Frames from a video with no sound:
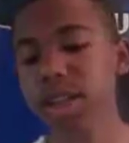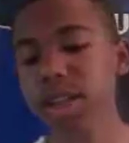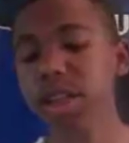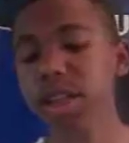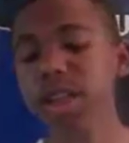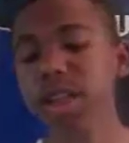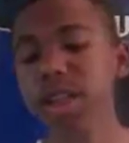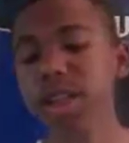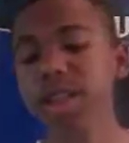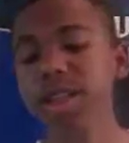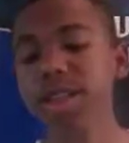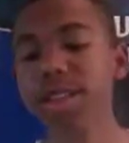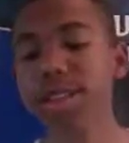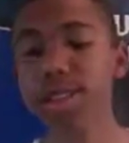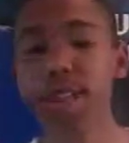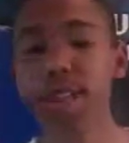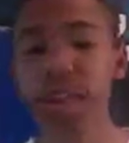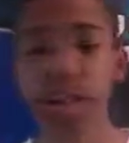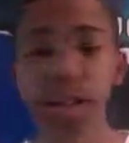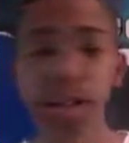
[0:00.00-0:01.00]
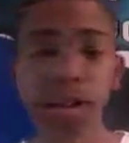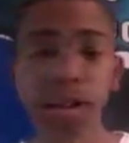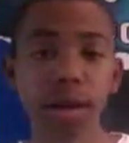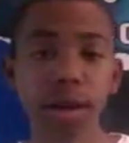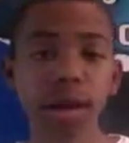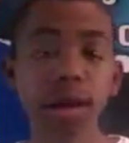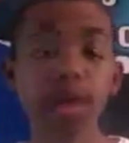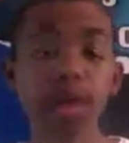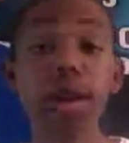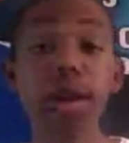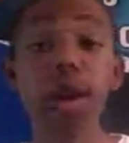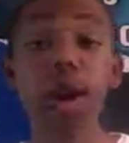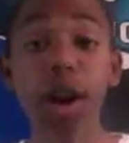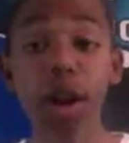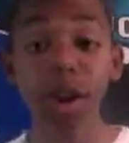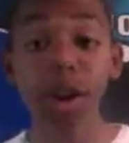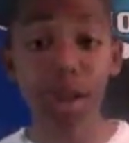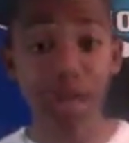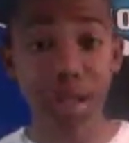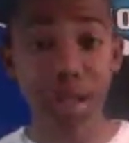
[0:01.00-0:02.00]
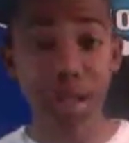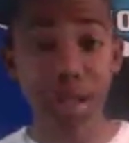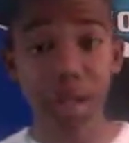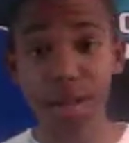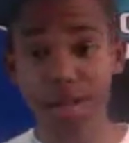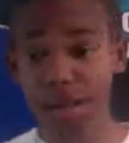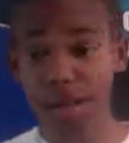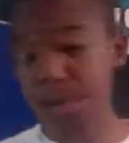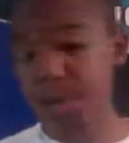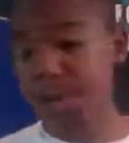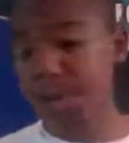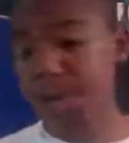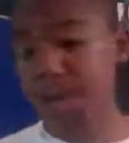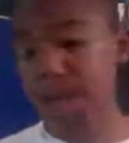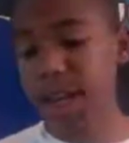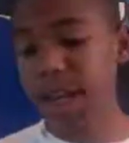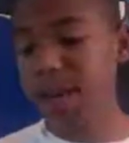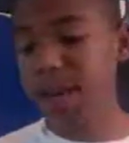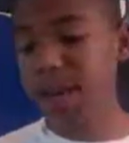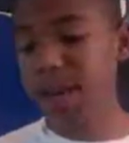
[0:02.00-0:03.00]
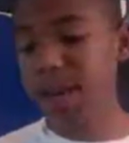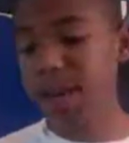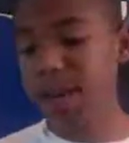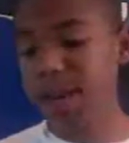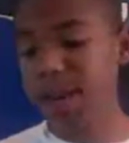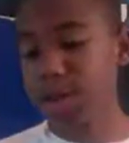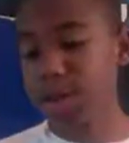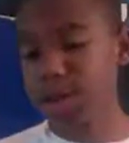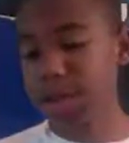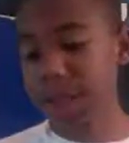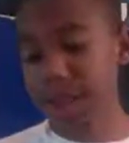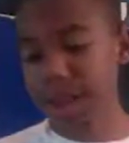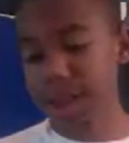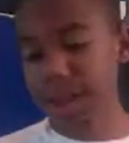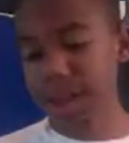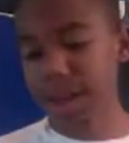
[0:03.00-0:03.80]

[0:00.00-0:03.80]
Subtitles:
It's like the largest octopus ever known to man.